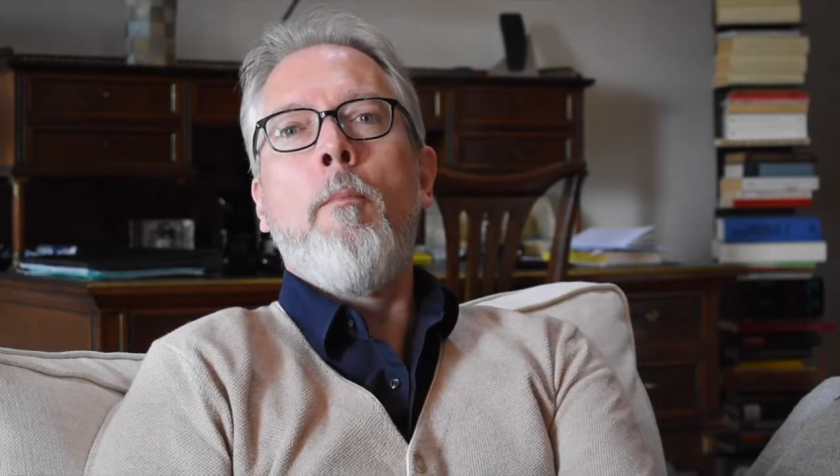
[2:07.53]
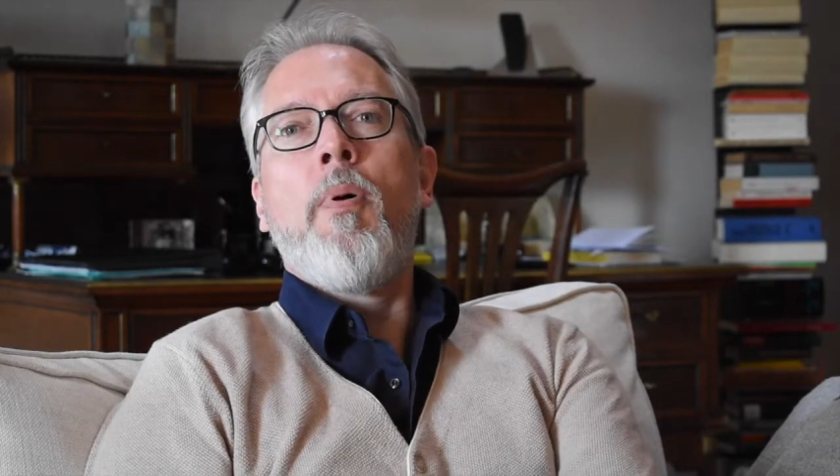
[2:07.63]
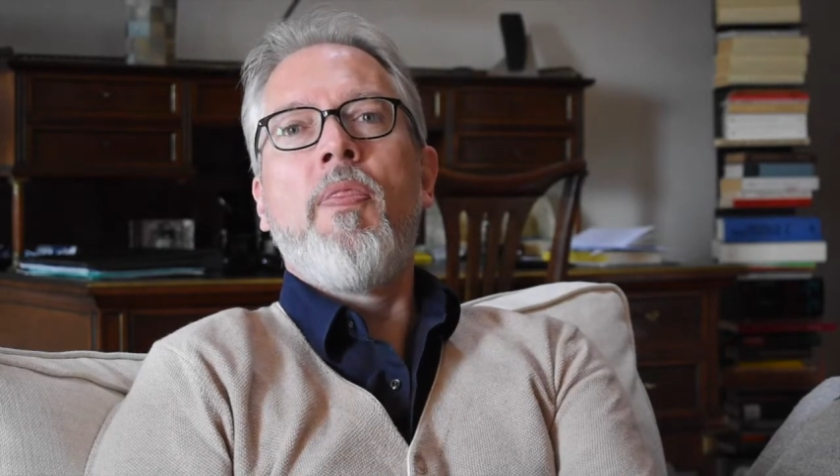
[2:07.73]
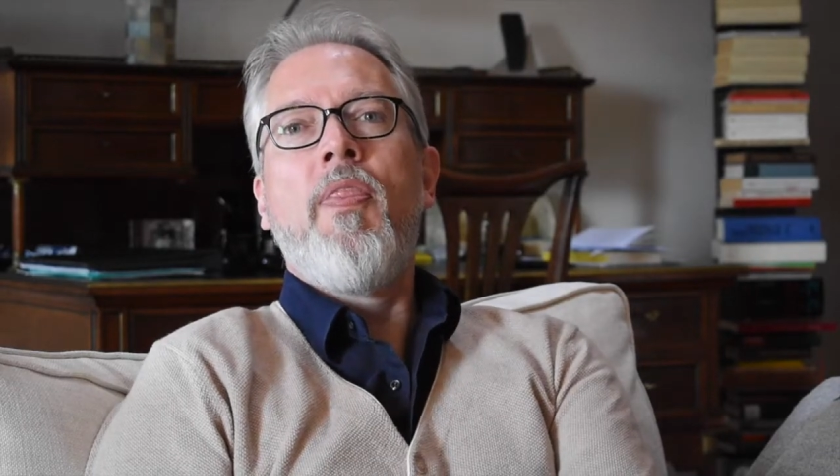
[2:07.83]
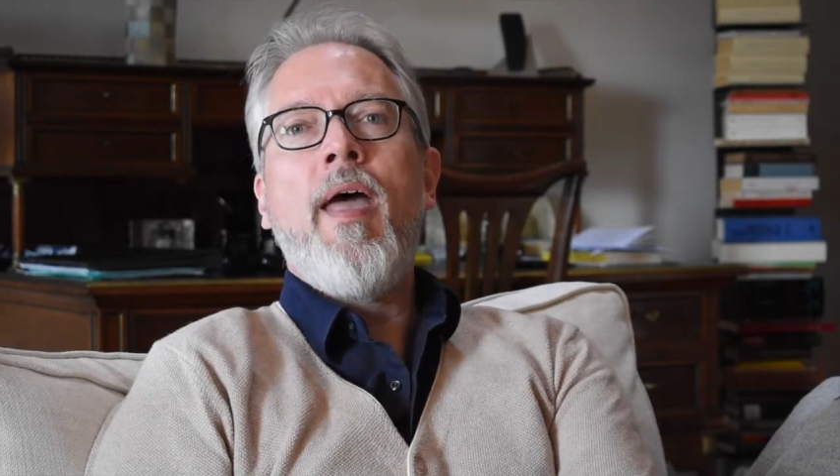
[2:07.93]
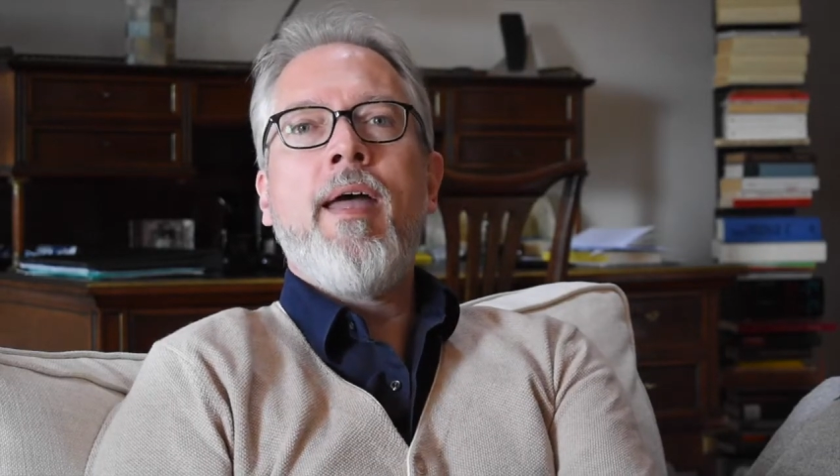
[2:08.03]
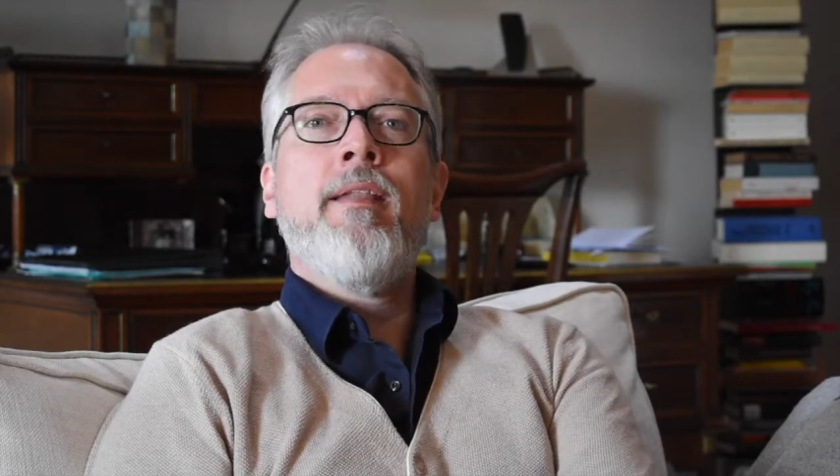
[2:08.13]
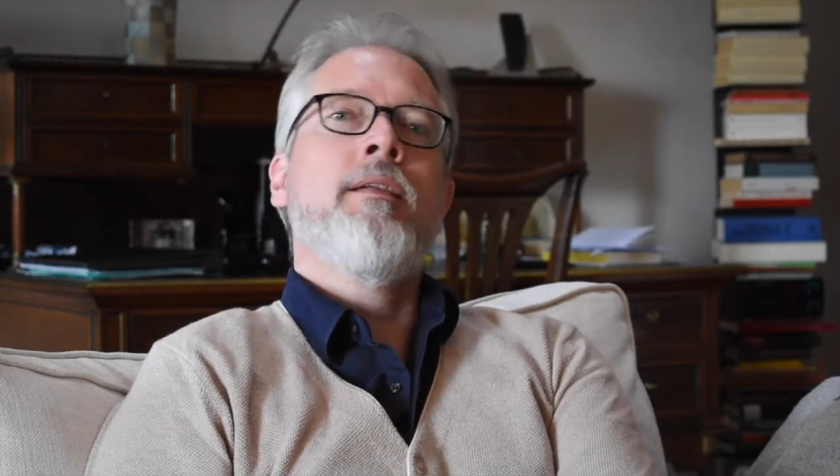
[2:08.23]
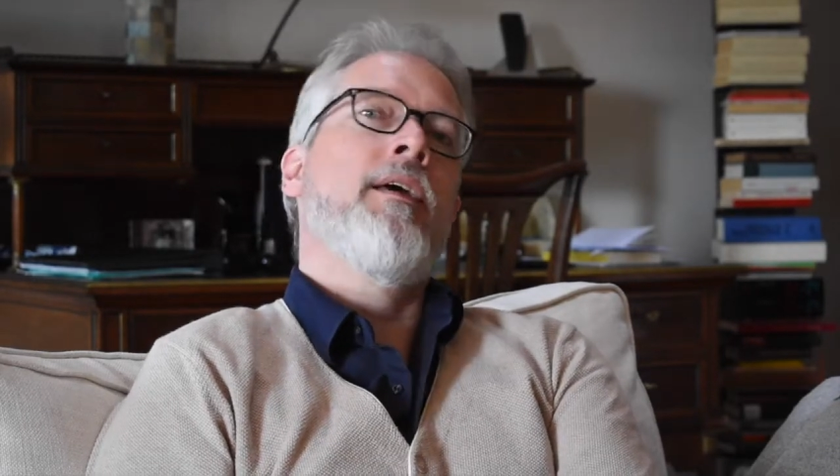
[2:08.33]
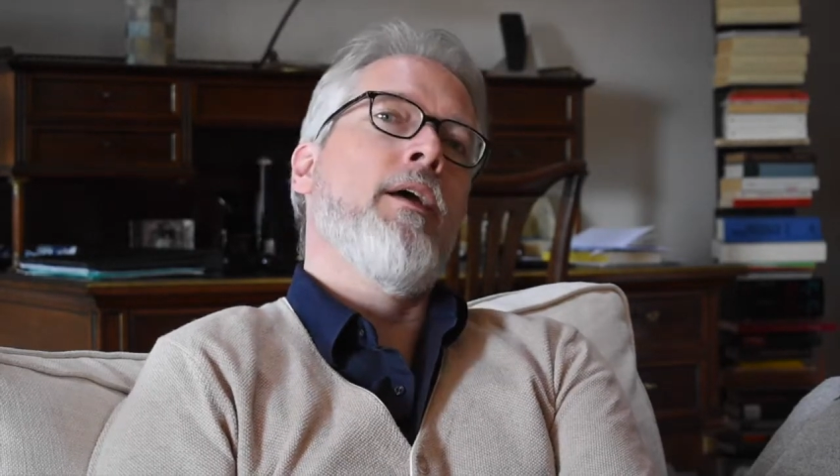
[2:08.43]
But
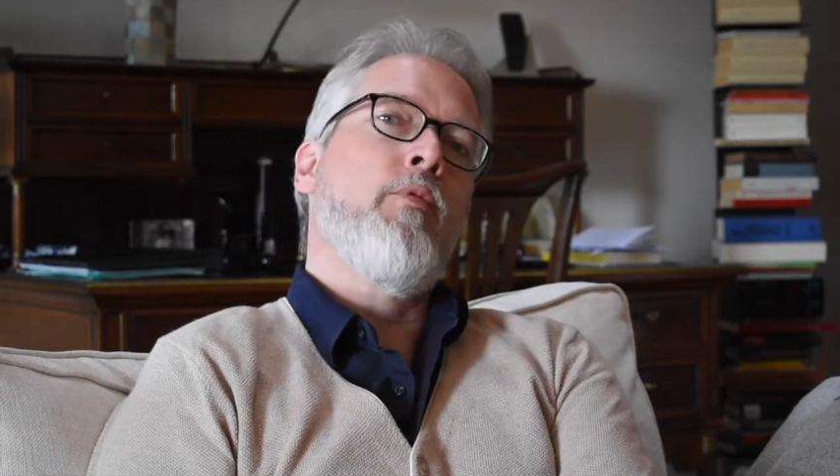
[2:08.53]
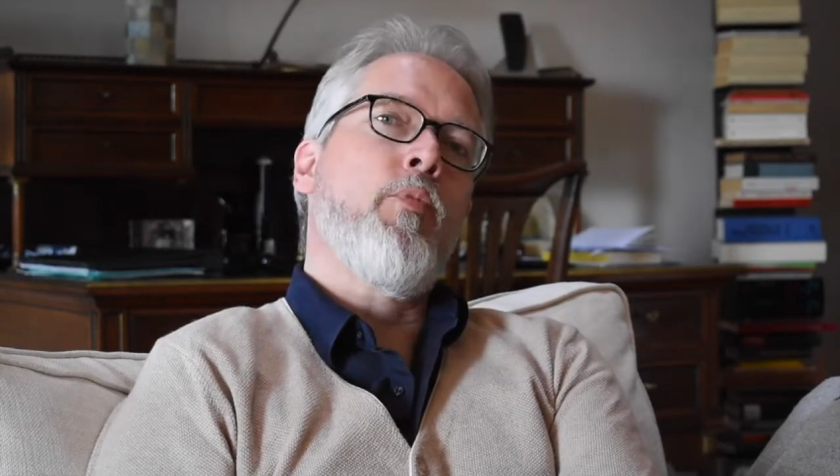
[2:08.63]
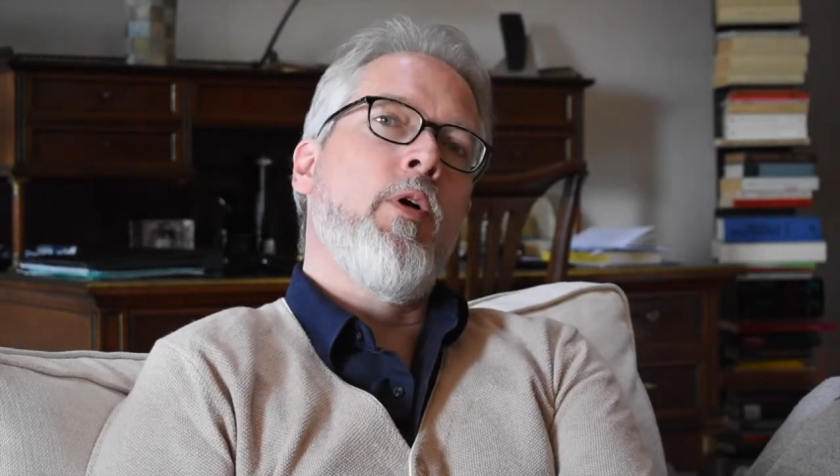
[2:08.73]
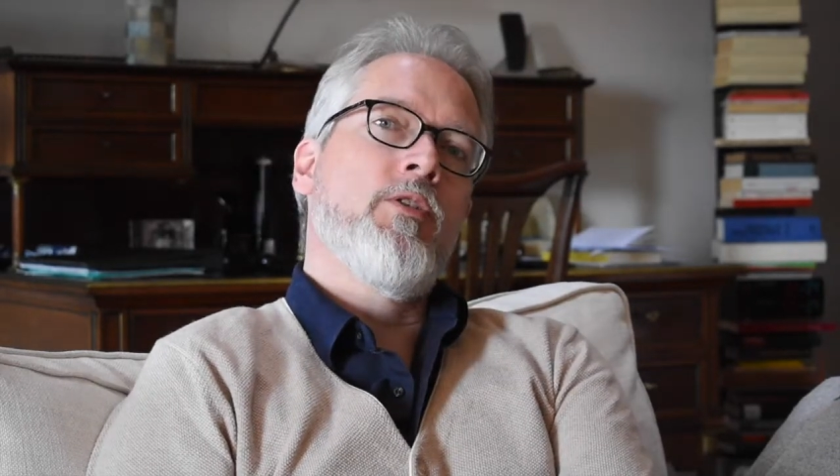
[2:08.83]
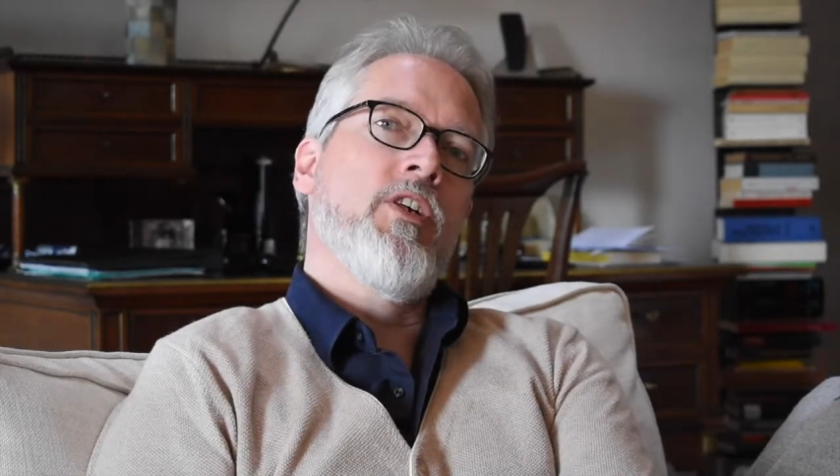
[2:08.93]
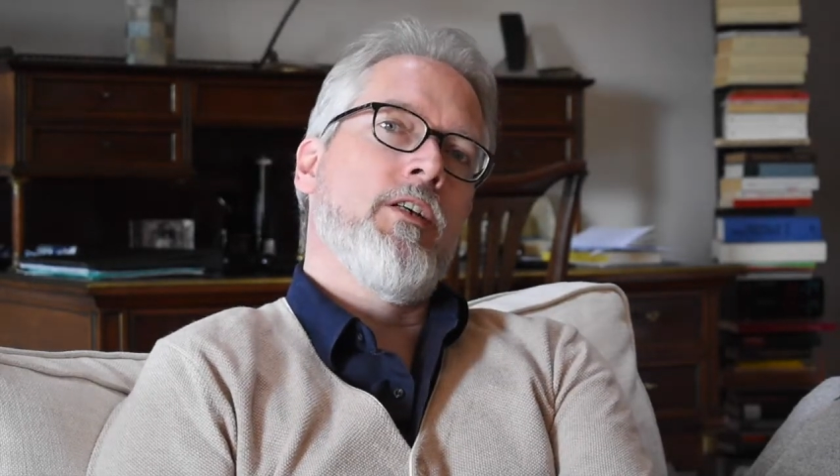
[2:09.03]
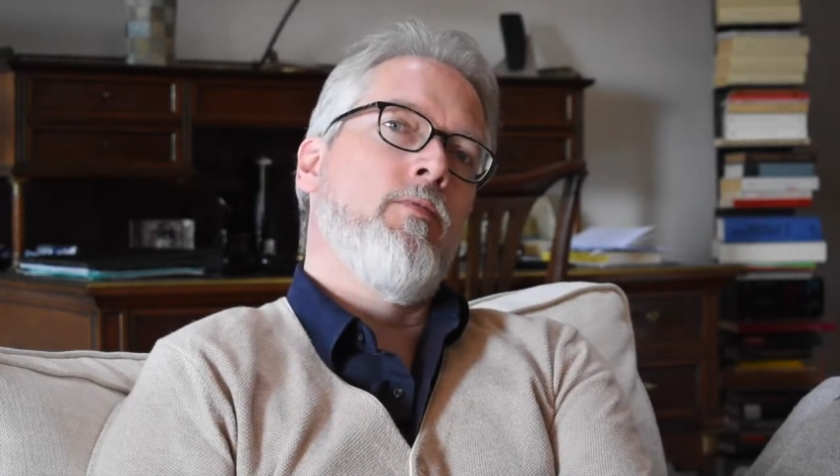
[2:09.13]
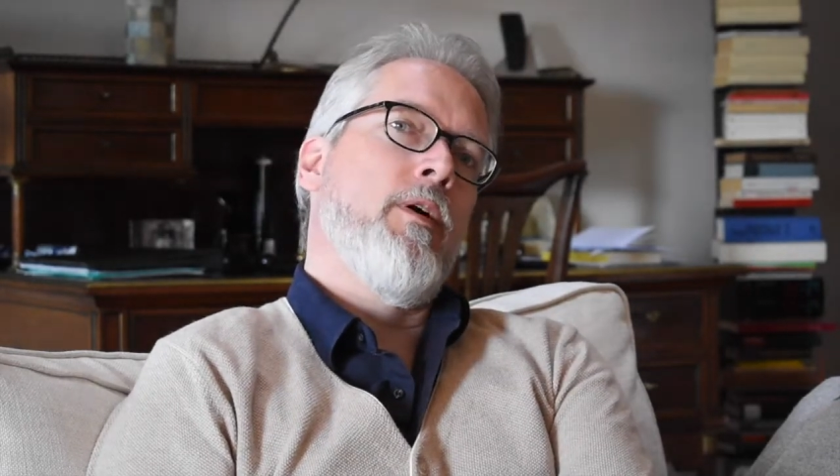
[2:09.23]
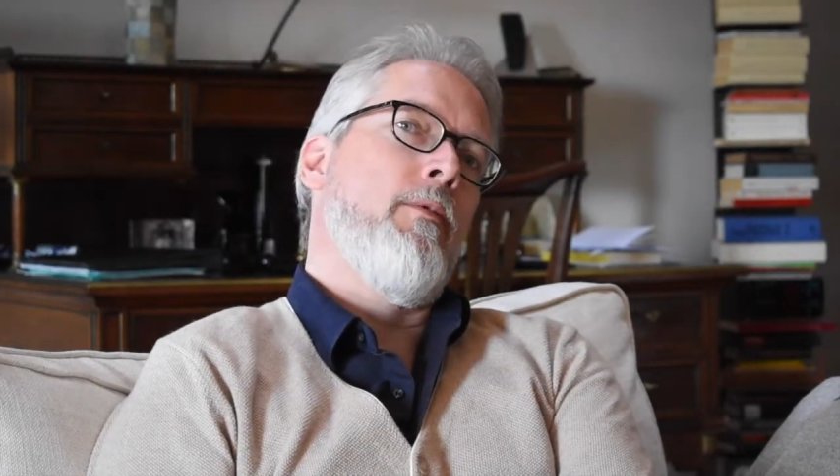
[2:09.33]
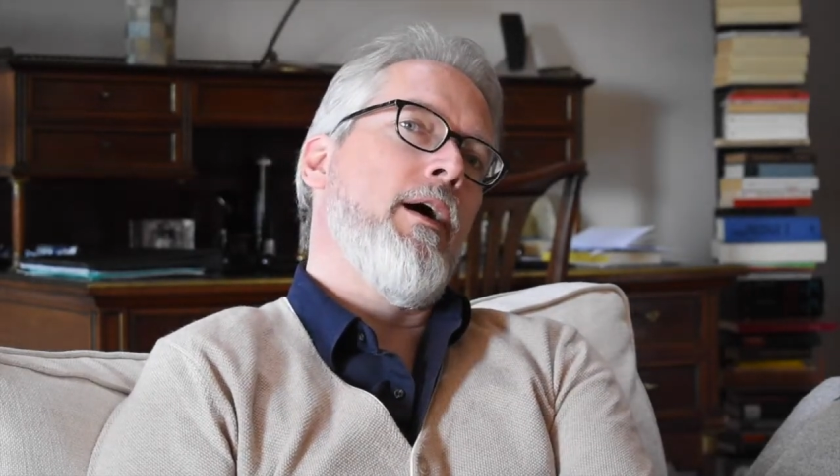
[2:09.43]
then came a project
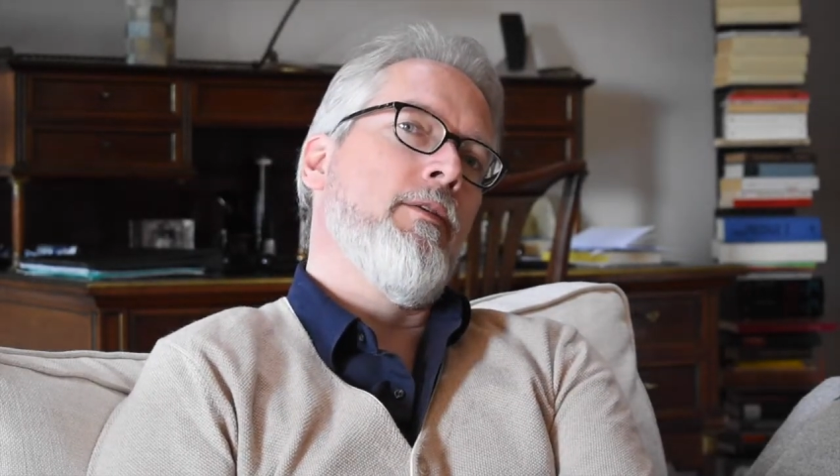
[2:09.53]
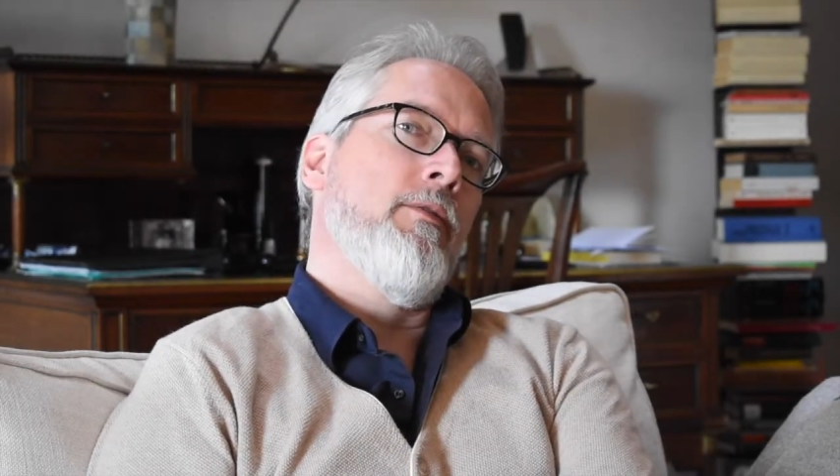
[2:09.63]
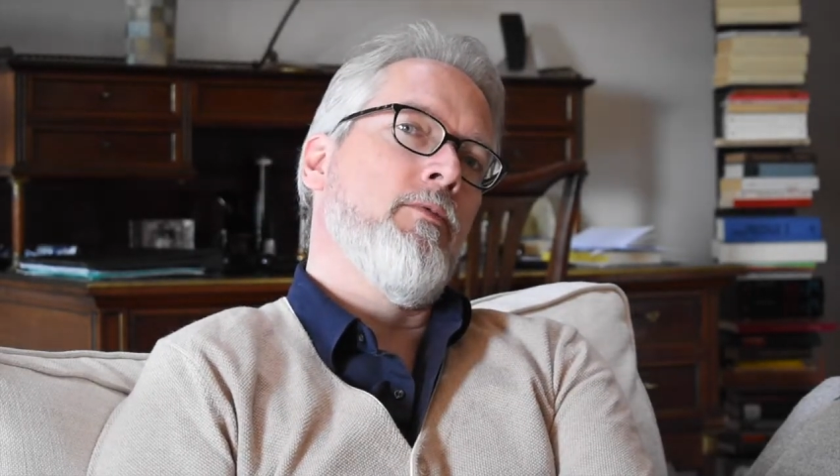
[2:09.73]
where I